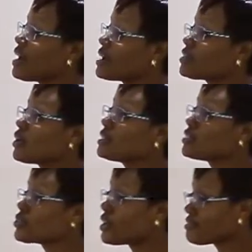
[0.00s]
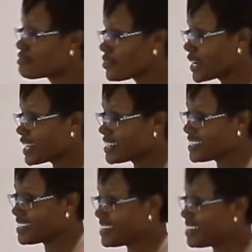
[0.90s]
In order to avoid
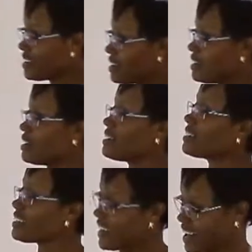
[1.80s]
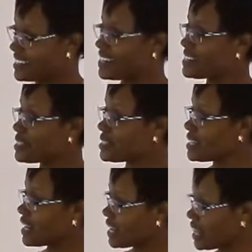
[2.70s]
a
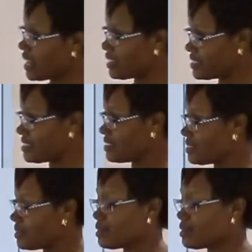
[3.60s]
tendency like that,